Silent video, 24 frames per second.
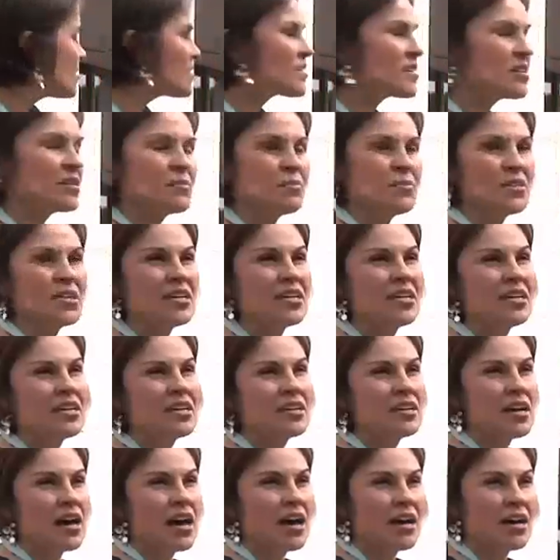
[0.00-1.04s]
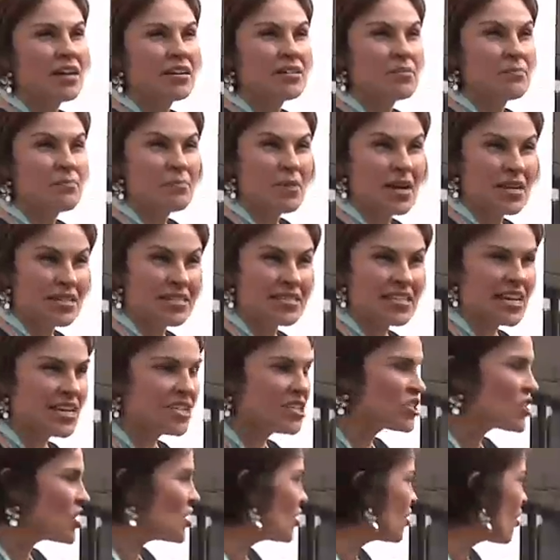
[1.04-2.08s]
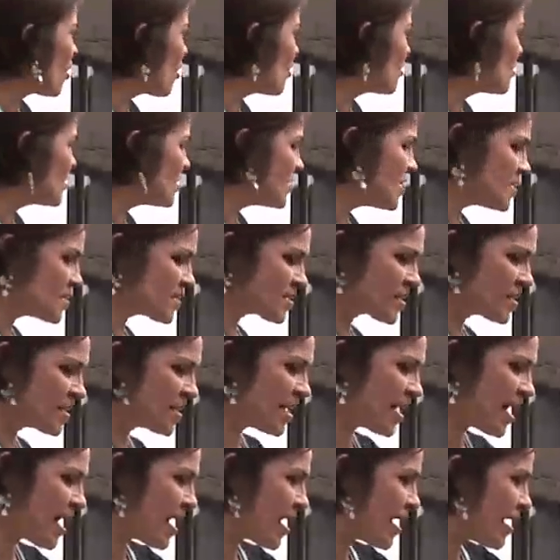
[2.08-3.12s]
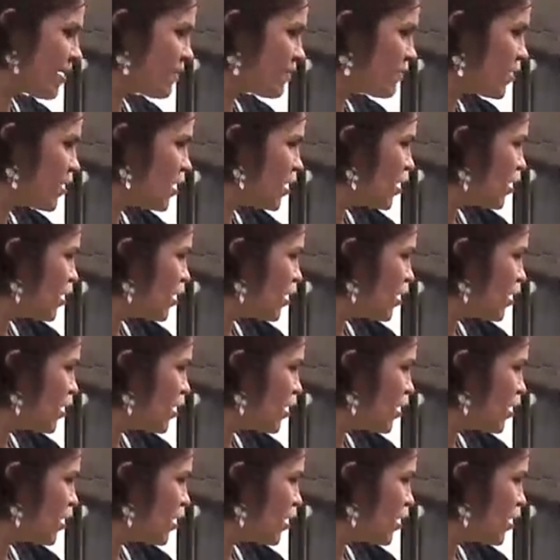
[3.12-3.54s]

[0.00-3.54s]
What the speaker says: is going to be a meditation garden. It's going to have,